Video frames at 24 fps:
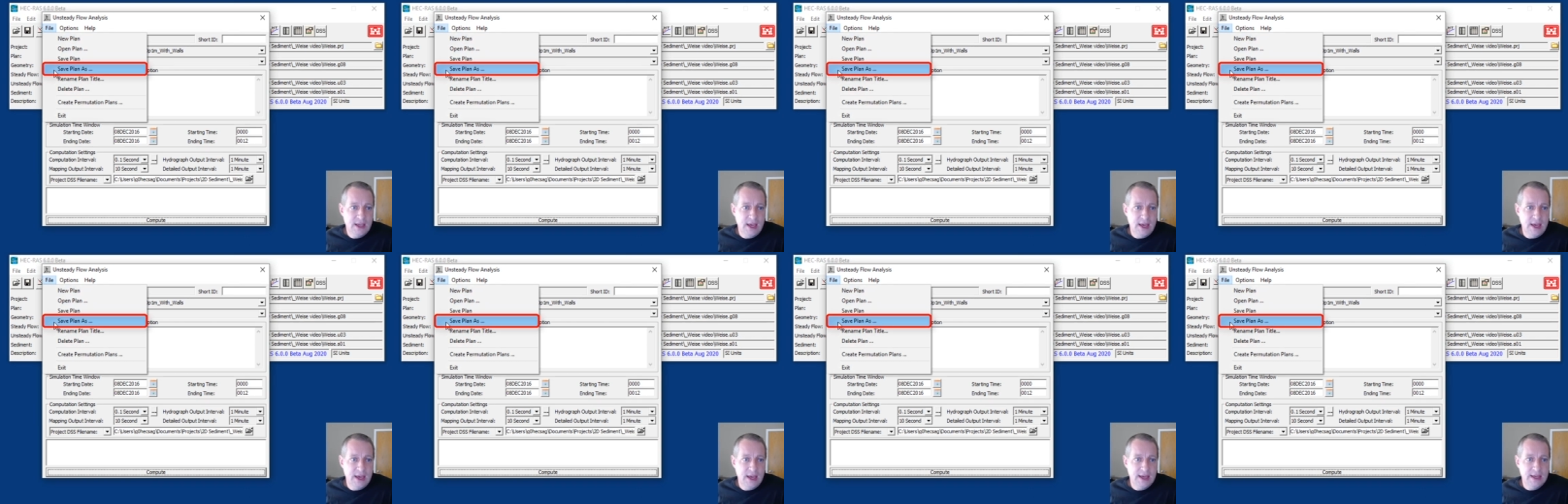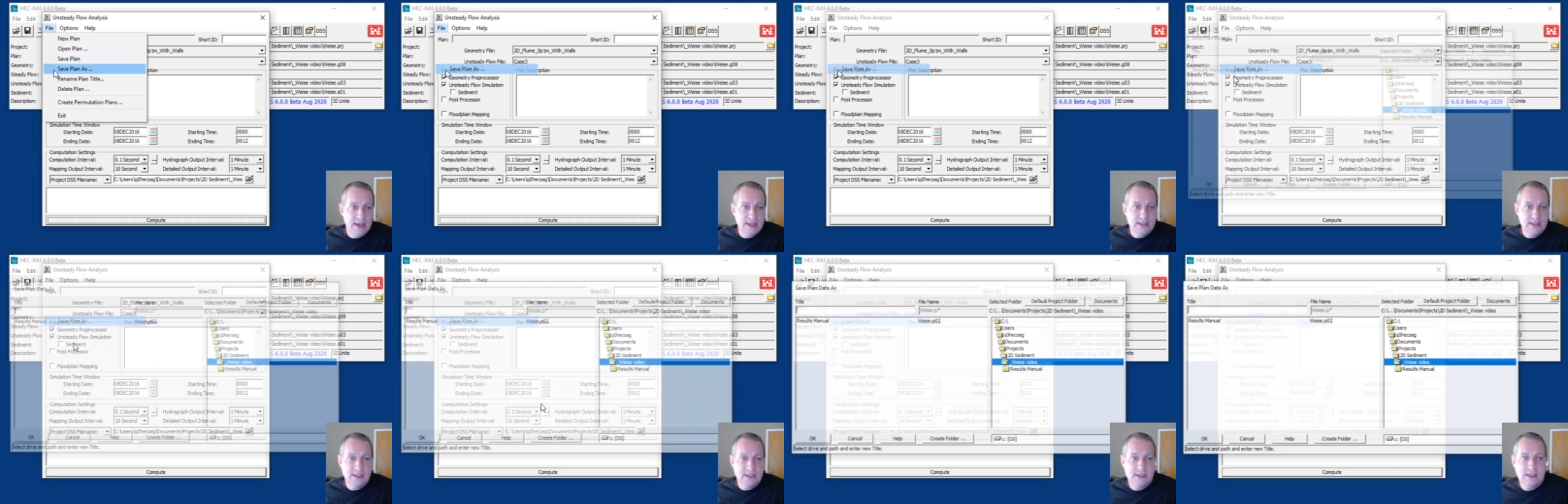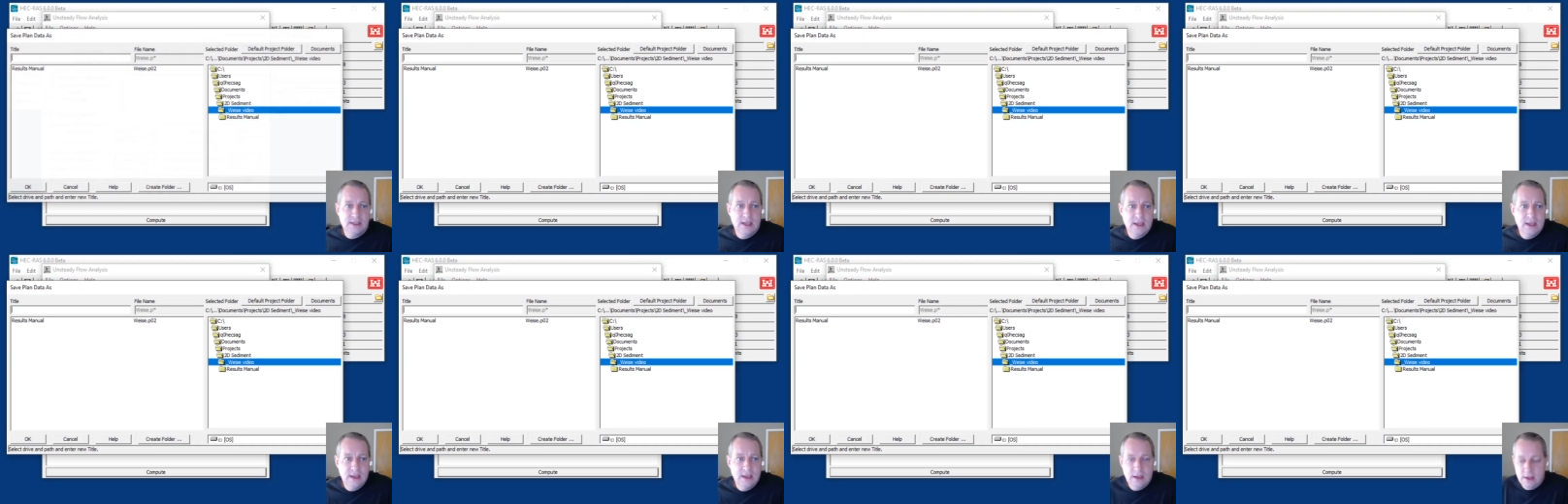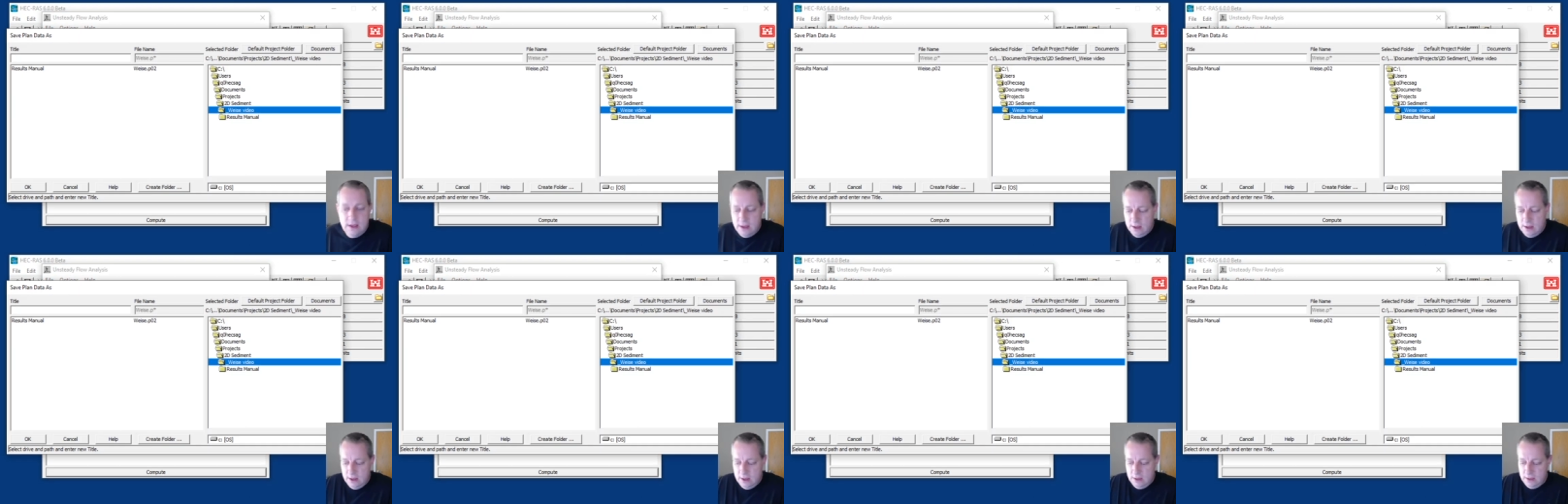as
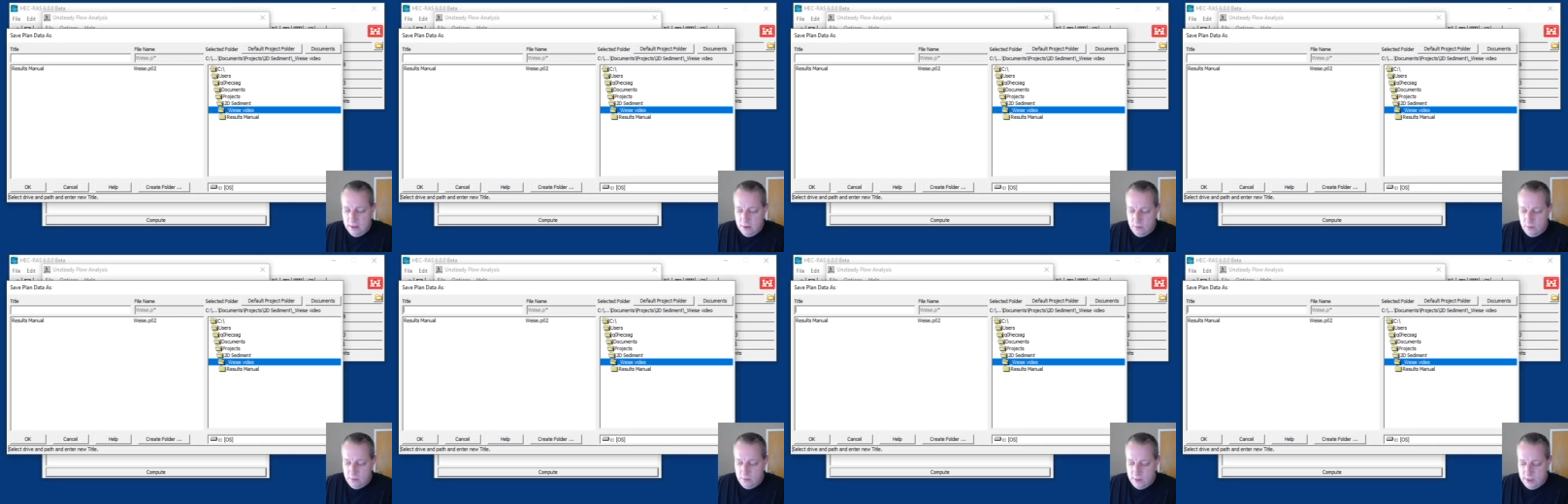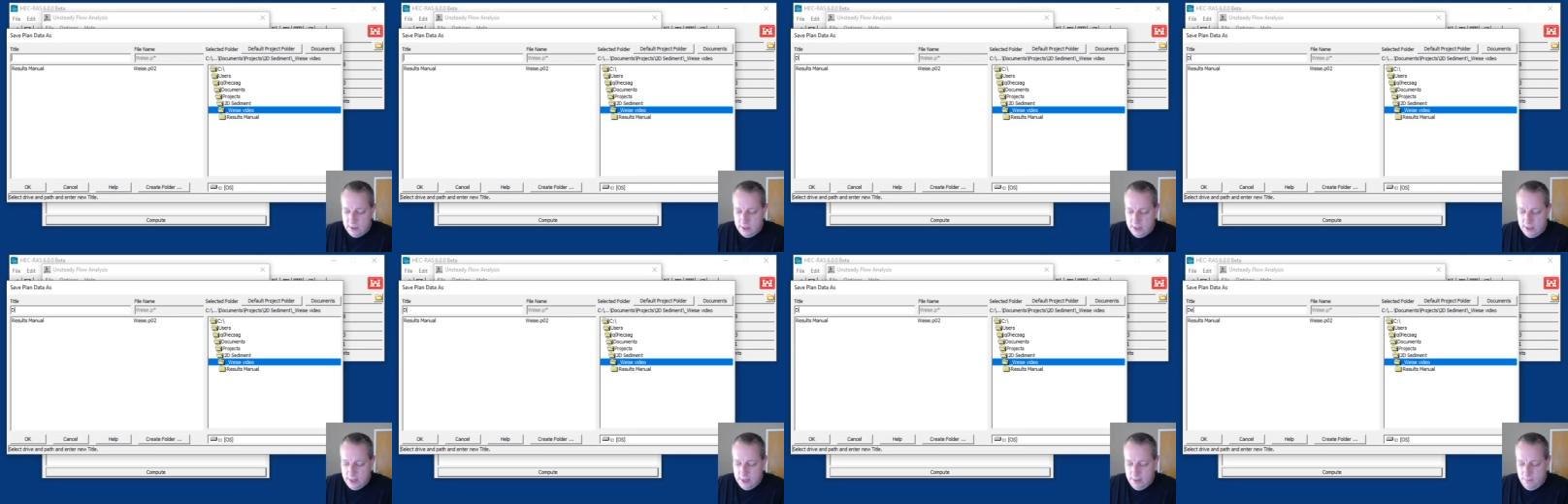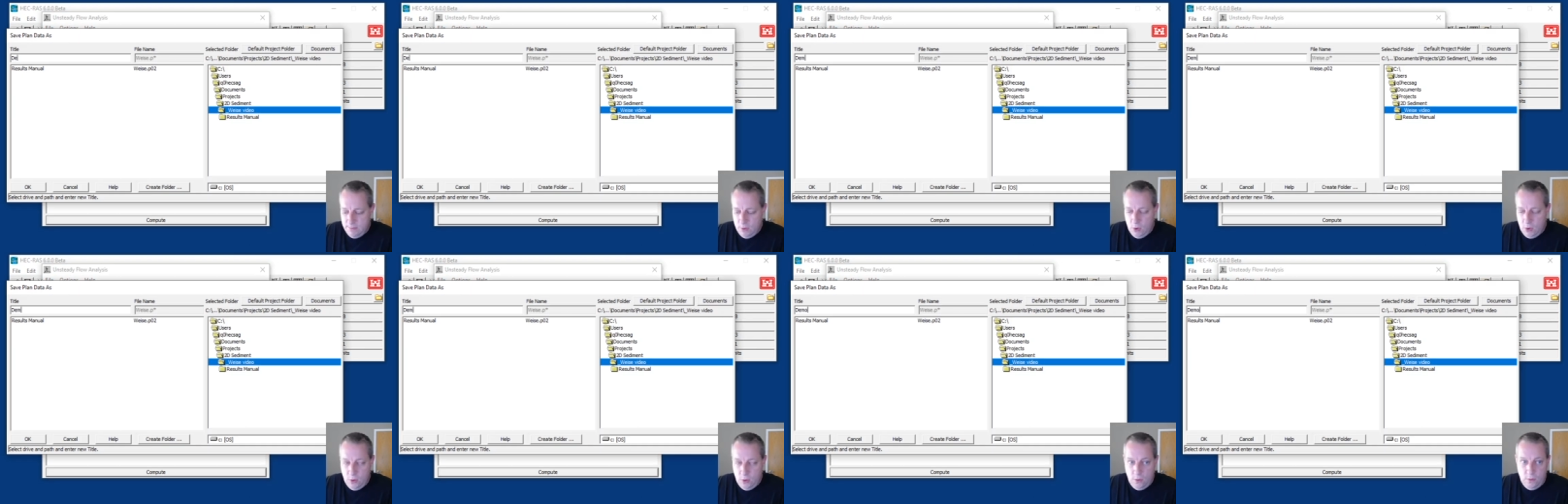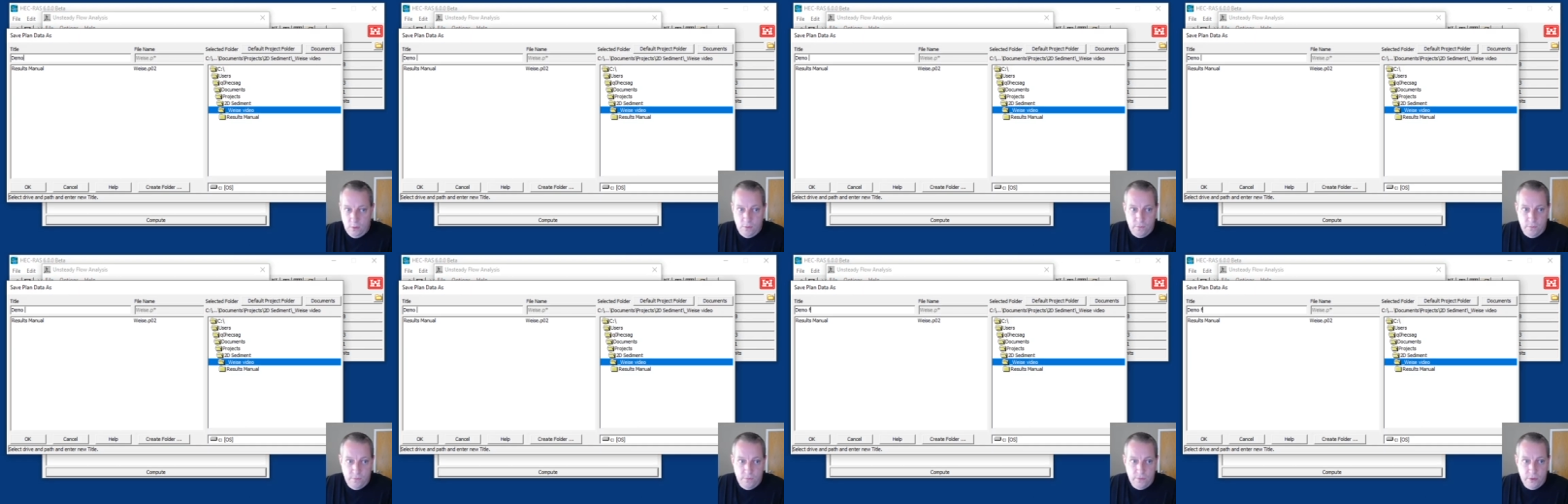
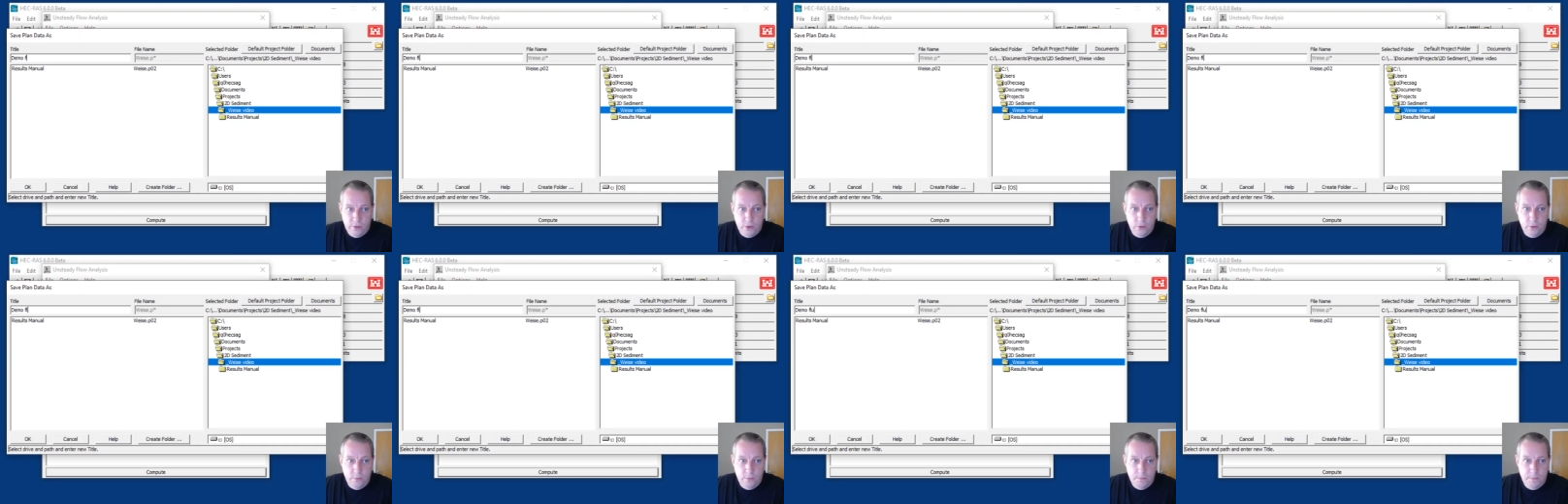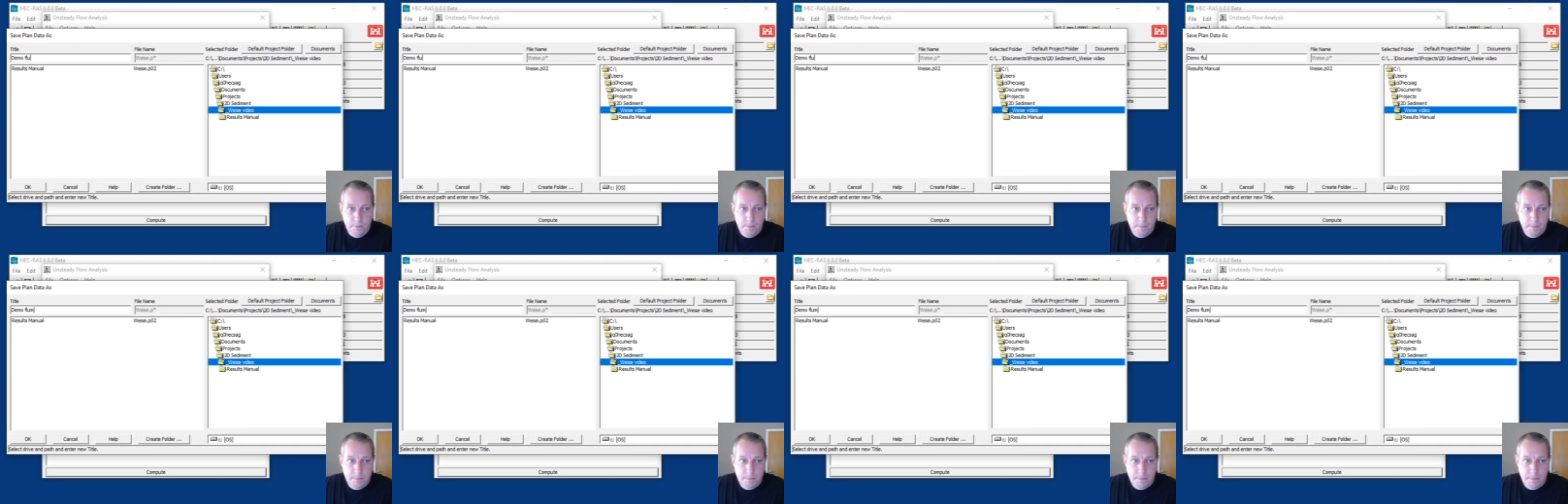demo flume.